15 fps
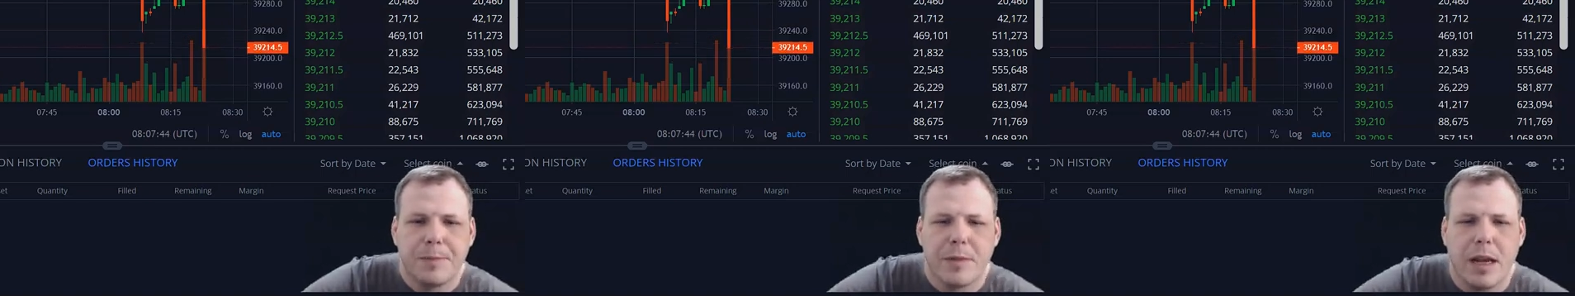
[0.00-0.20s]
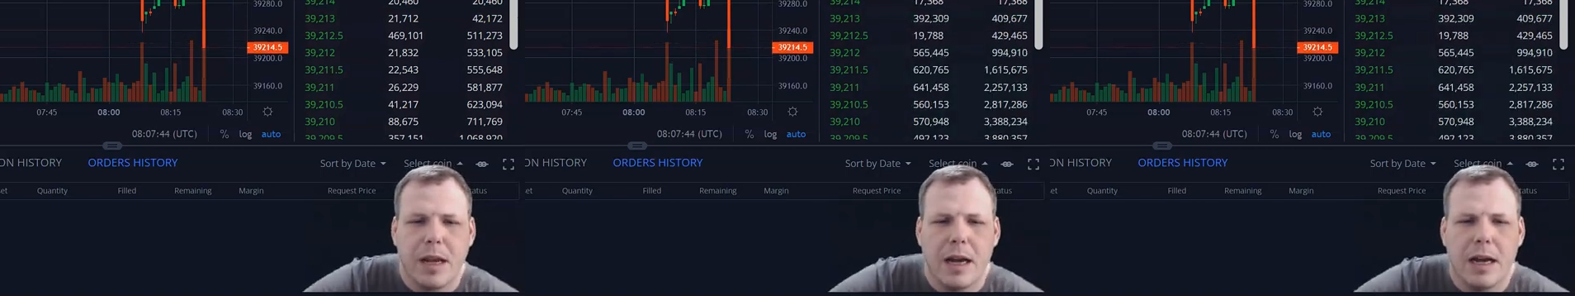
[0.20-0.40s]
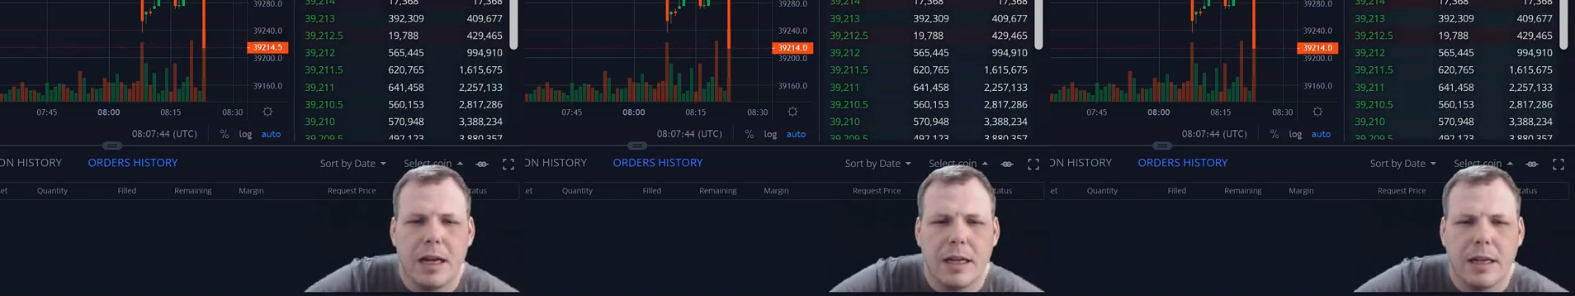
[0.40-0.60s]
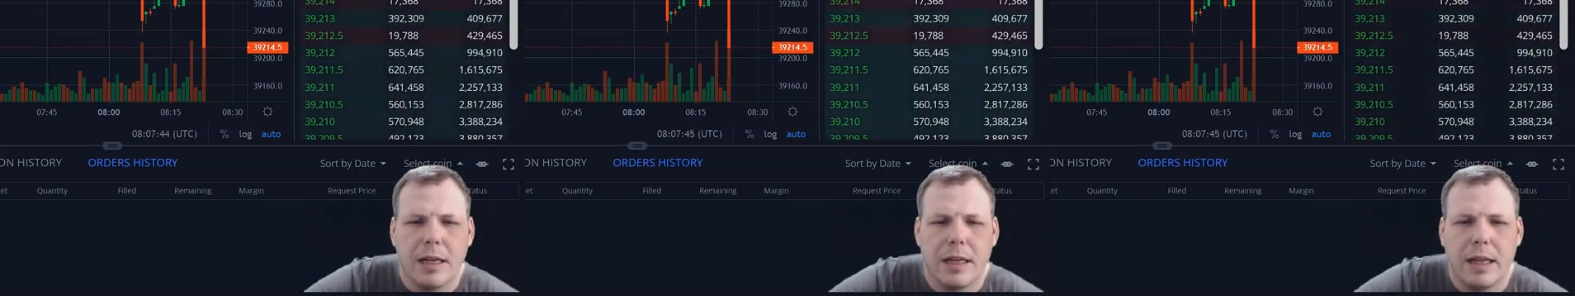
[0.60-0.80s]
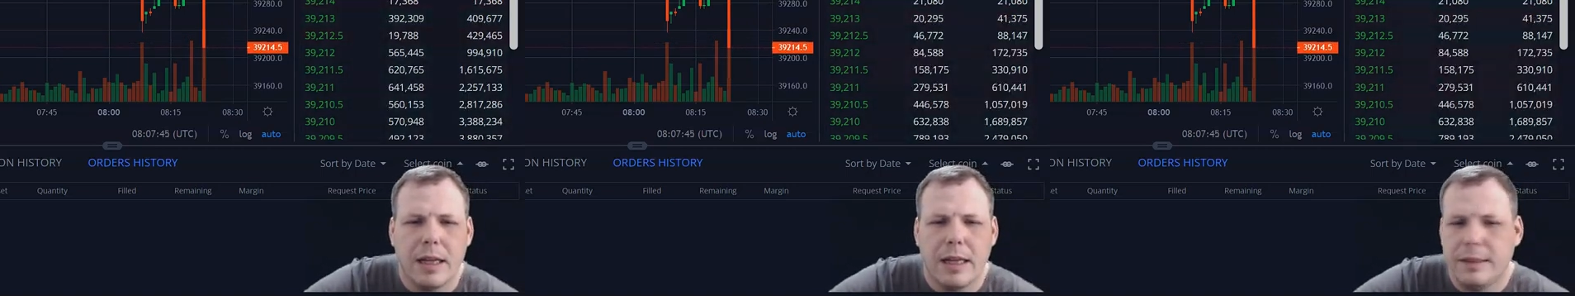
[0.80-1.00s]

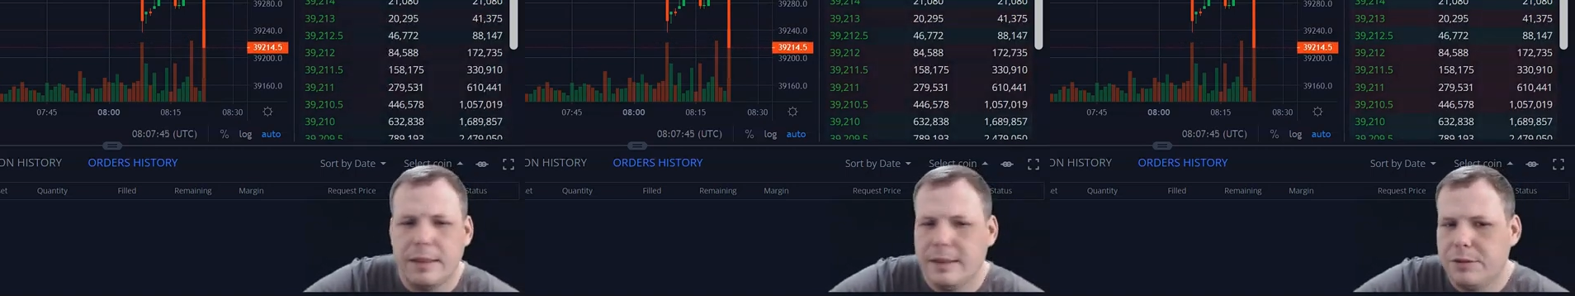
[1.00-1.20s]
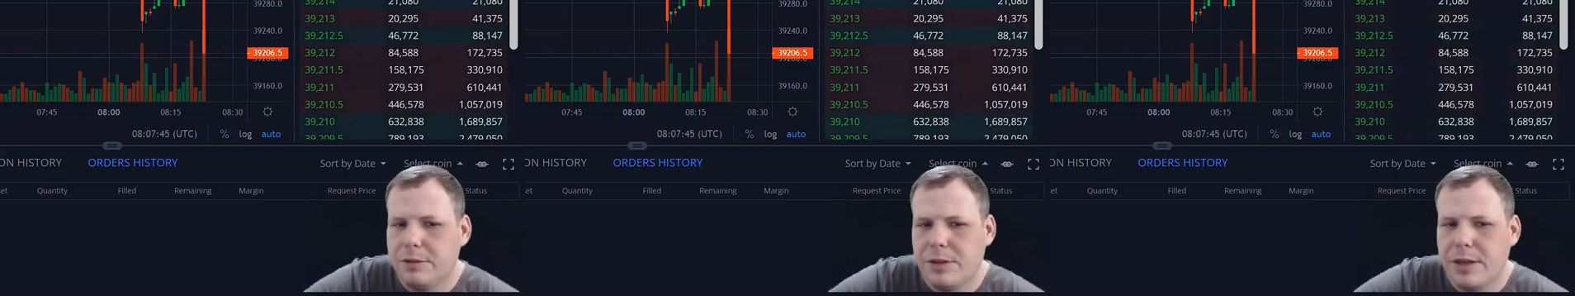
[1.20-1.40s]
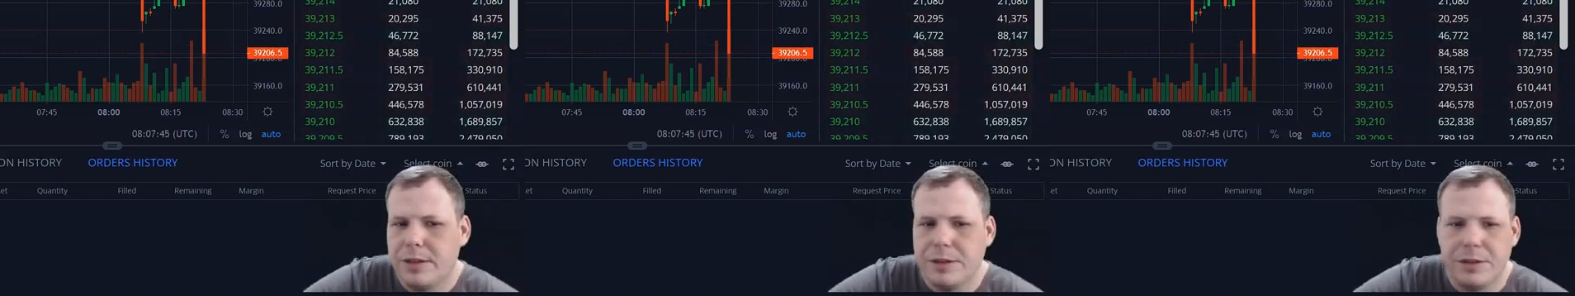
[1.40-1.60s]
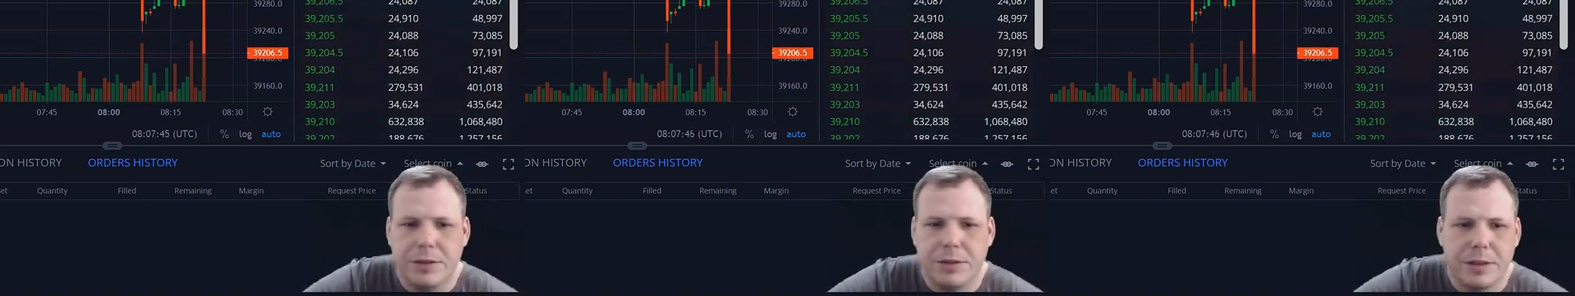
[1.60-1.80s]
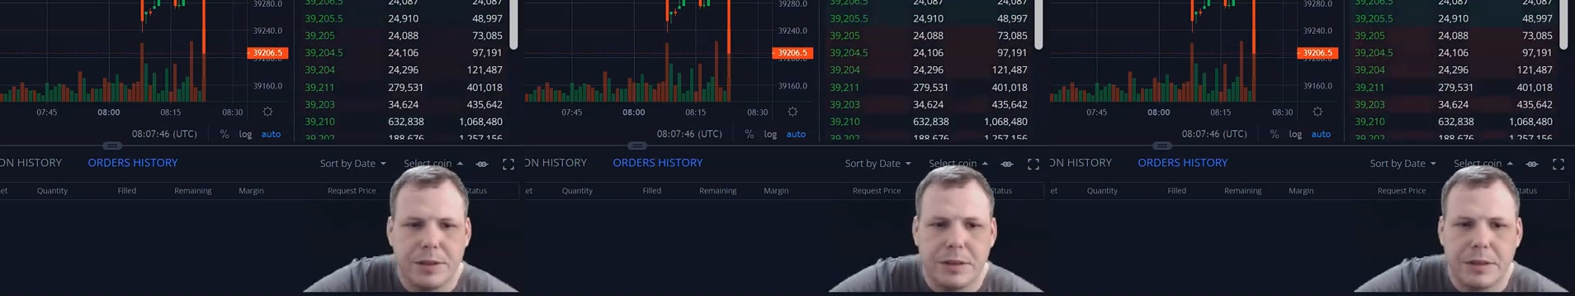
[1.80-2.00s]
Traders
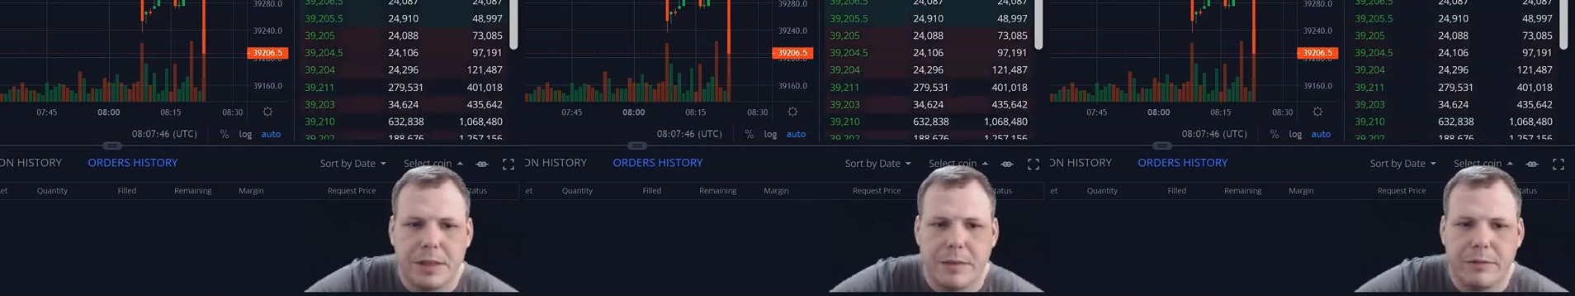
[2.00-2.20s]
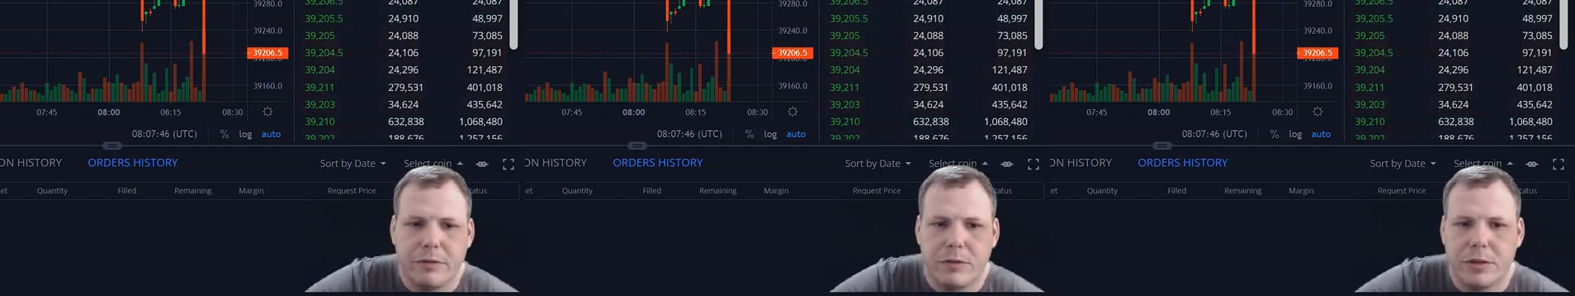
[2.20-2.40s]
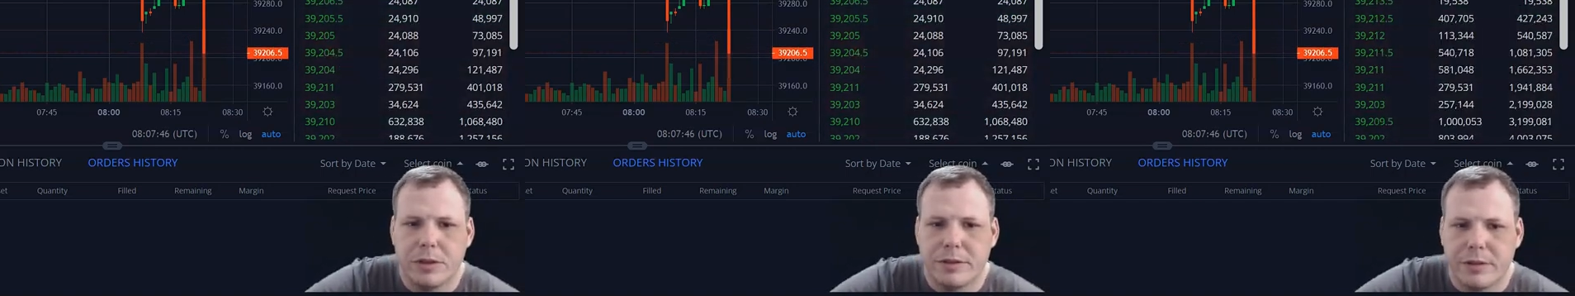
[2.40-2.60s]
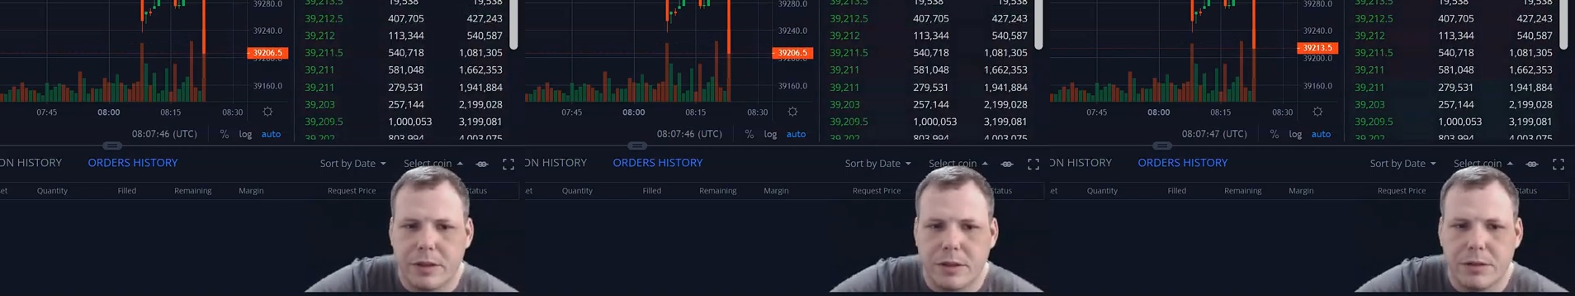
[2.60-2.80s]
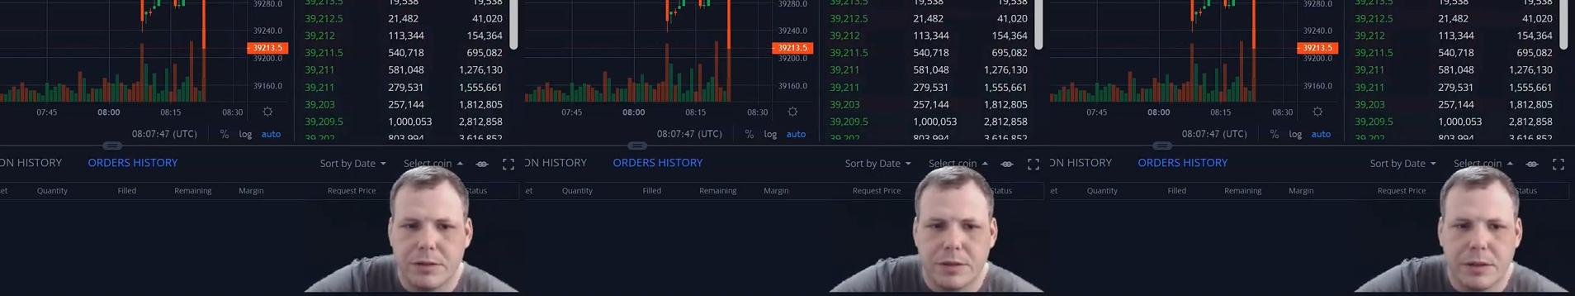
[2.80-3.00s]
use this type of orders for
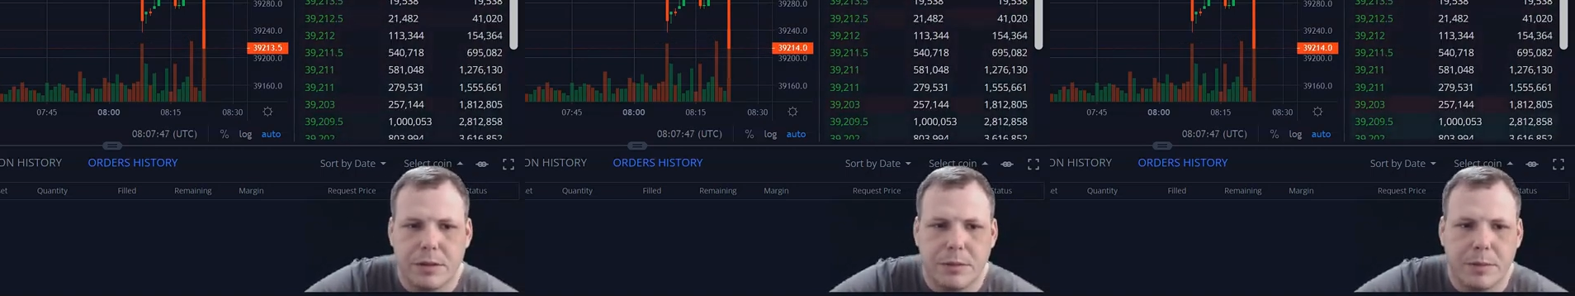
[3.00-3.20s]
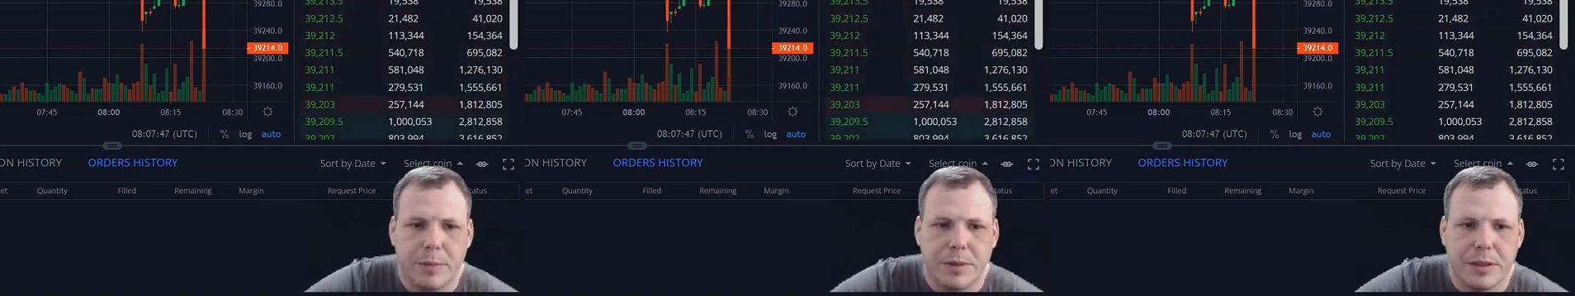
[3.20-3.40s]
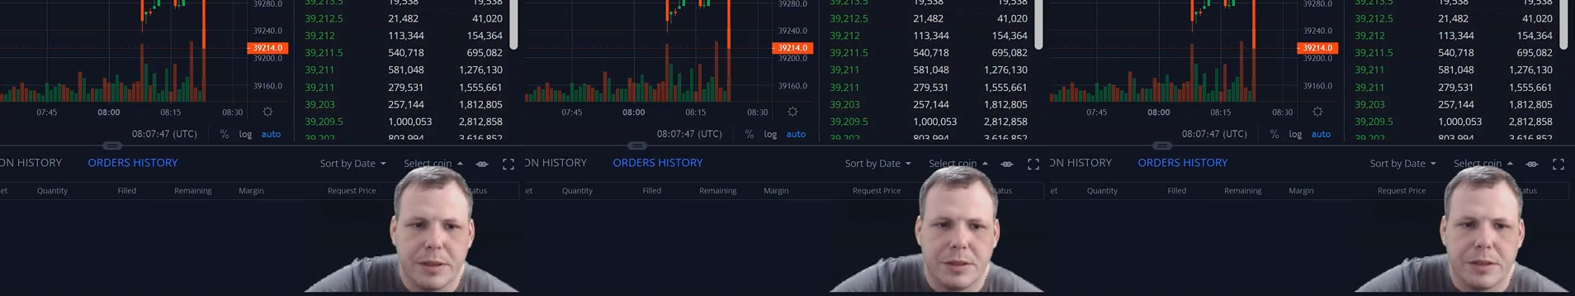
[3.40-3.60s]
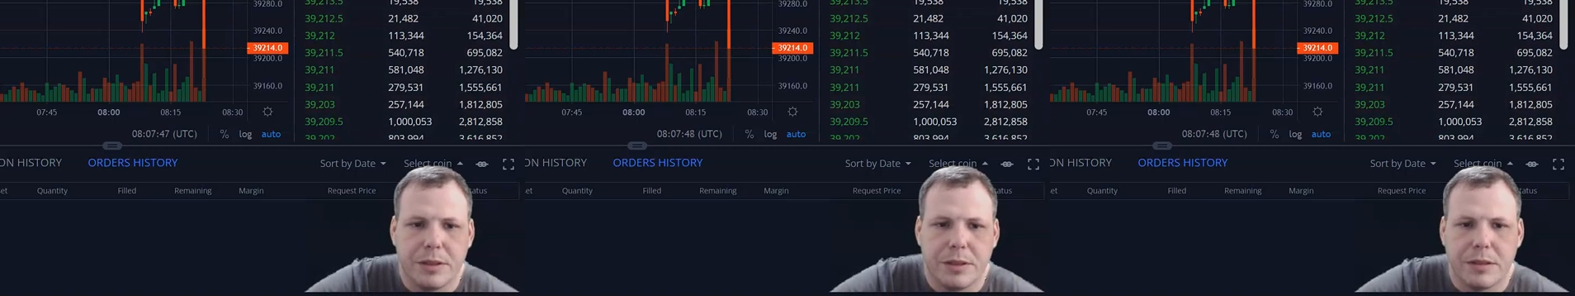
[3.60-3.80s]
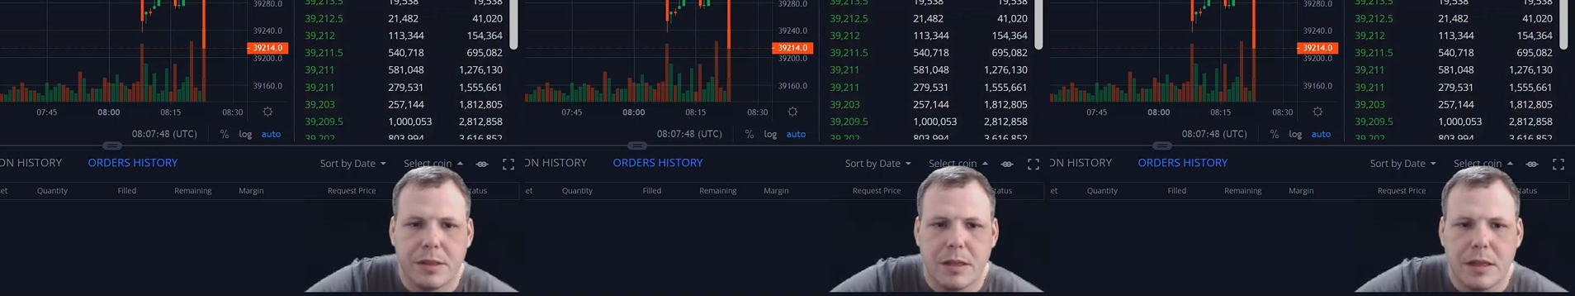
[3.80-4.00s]
close to their
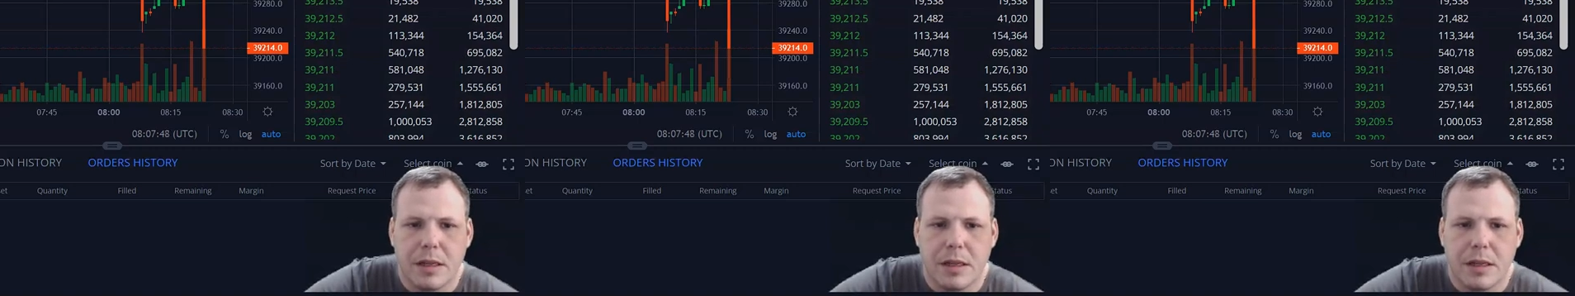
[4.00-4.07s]
positions